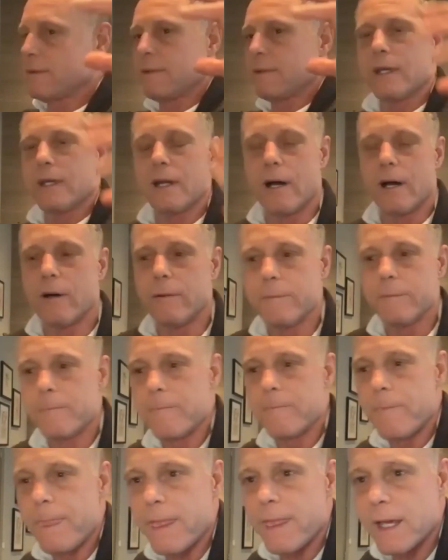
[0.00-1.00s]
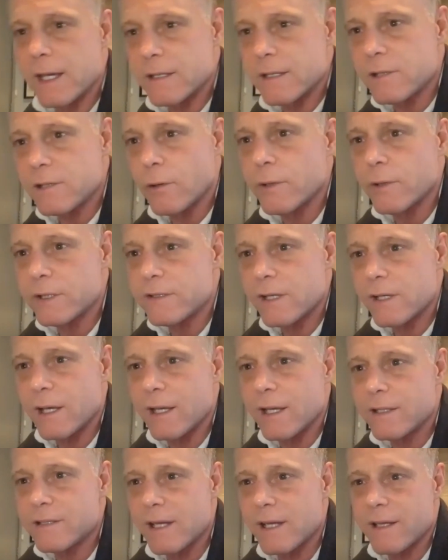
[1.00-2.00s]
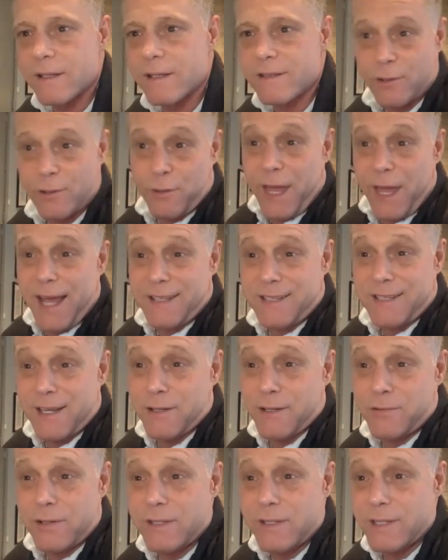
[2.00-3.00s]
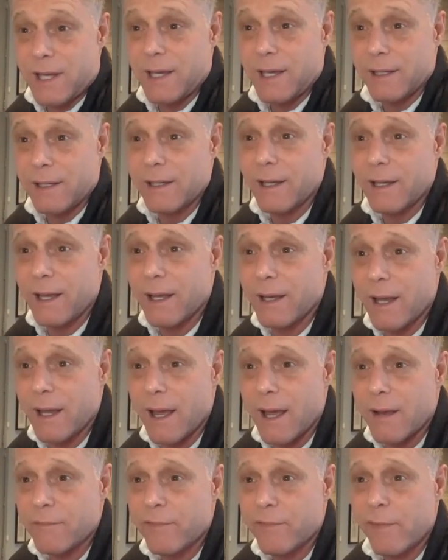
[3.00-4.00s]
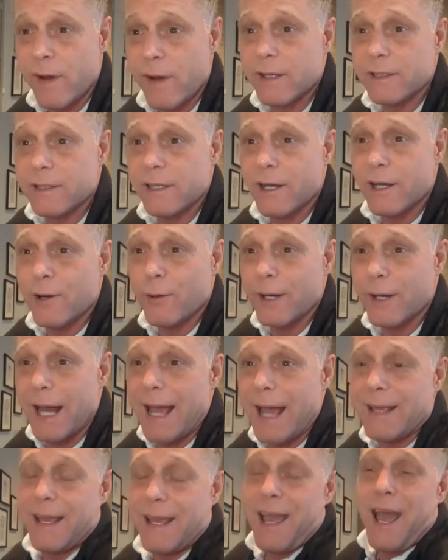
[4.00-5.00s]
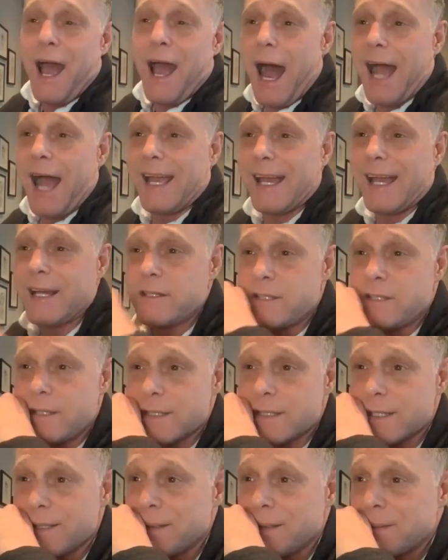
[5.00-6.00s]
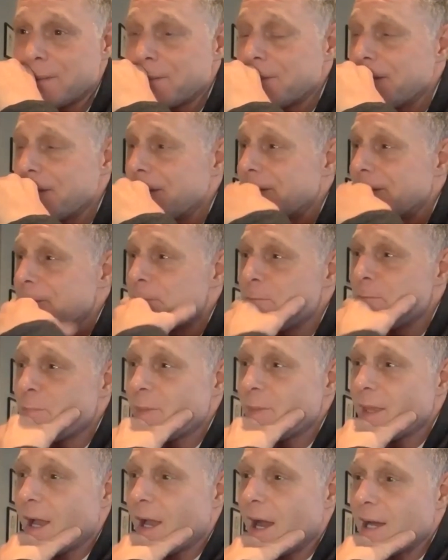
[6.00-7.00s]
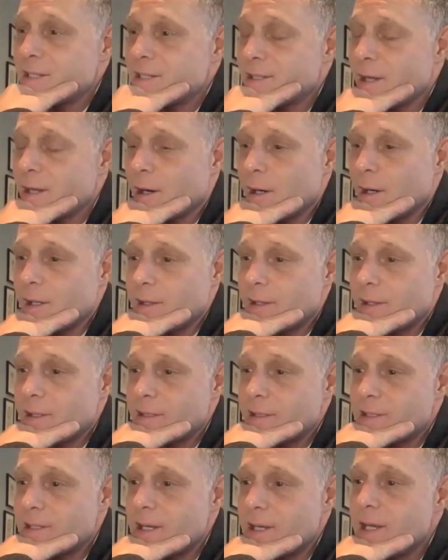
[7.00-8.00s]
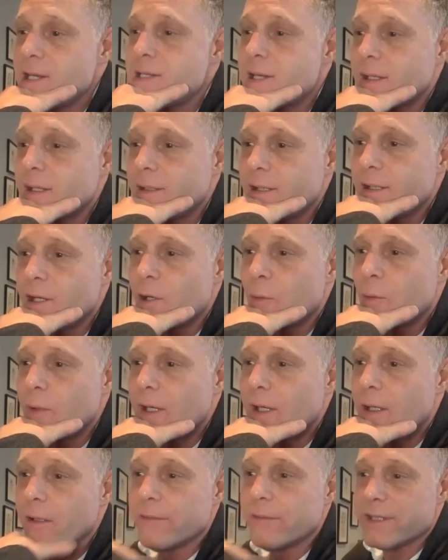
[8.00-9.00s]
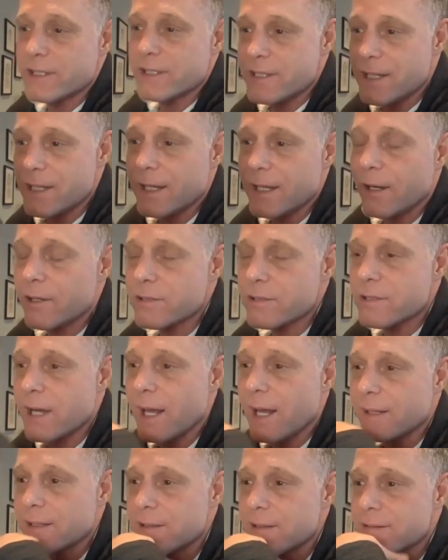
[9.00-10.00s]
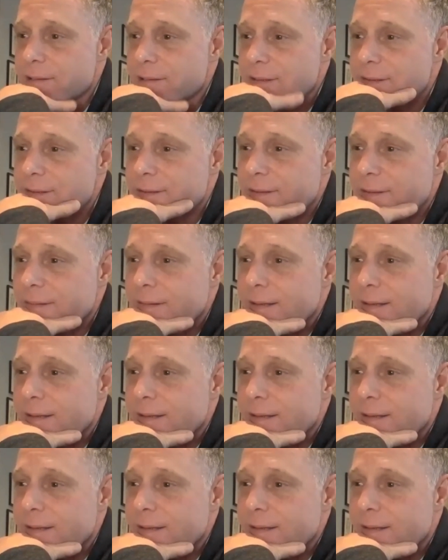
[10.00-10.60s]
you know, so that's interesting and fun, you know. And I started the season, you know, we obviously also had this